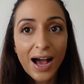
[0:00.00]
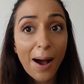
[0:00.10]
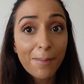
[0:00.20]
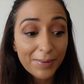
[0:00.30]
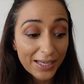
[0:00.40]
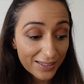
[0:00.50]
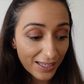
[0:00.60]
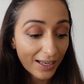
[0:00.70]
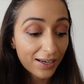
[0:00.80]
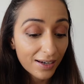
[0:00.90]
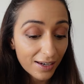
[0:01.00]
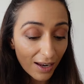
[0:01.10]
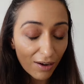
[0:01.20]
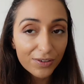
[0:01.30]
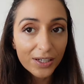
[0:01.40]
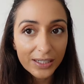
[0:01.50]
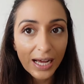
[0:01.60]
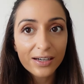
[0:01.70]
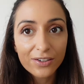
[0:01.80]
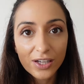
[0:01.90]
Amazing. Love it.
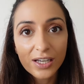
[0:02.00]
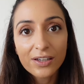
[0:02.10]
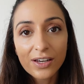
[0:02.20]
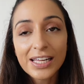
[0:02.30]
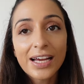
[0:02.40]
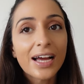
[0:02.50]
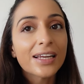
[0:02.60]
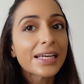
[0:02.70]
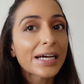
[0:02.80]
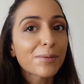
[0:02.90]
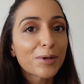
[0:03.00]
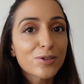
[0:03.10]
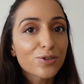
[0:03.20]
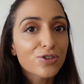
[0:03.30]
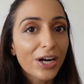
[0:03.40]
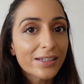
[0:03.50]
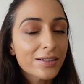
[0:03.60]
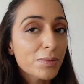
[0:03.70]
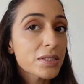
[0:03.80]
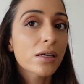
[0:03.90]
I really, really highly recommend you to try
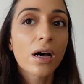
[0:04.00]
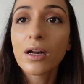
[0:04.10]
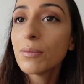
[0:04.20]
this mascara.